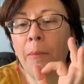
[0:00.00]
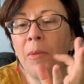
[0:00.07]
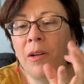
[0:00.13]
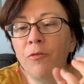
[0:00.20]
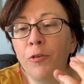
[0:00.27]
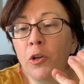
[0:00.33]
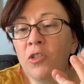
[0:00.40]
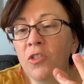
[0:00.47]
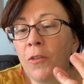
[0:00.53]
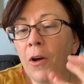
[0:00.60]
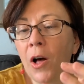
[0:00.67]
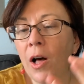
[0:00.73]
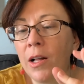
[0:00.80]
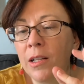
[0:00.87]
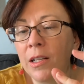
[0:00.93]
First of
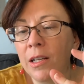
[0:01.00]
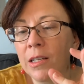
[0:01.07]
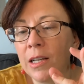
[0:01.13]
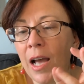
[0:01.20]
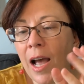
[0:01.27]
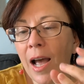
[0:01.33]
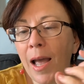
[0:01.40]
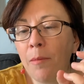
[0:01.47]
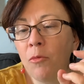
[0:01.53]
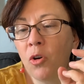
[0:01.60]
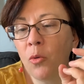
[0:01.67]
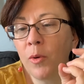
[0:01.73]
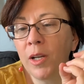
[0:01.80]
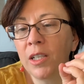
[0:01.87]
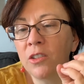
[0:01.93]
all, I'm
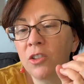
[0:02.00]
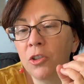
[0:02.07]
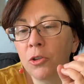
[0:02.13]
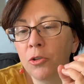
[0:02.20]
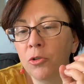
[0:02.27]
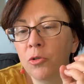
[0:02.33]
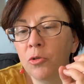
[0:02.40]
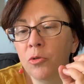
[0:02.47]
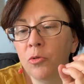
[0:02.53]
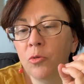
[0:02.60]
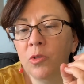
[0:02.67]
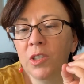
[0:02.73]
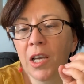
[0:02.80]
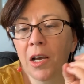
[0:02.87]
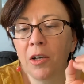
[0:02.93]
going to
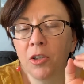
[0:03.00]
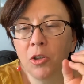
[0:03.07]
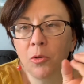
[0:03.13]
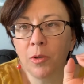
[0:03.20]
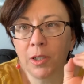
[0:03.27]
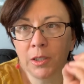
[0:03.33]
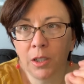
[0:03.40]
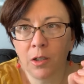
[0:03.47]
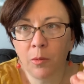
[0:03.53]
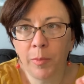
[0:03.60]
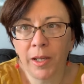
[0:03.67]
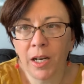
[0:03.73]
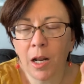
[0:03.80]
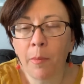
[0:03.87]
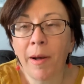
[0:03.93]
tell you a little
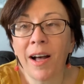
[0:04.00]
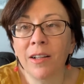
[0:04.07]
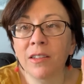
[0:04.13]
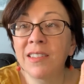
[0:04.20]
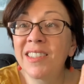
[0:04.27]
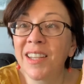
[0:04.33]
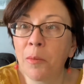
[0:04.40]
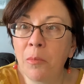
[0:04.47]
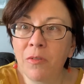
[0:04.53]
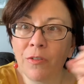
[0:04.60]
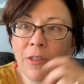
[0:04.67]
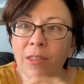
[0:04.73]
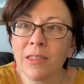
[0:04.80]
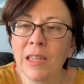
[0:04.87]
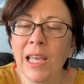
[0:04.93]
bit about some of
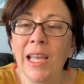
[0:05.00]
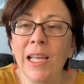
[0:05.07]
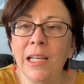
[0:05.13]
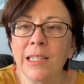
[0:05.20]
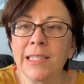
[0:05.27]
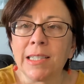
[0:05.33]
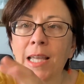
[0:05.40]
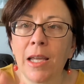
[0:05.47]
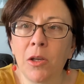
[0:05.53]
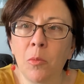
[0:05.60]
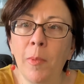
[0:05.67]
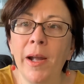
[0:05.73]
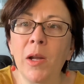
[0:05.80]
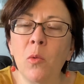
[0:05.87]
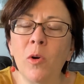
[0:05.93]
the things that you
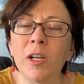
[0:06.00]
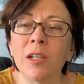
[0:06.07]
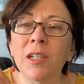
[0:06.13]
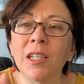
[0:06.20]
might want to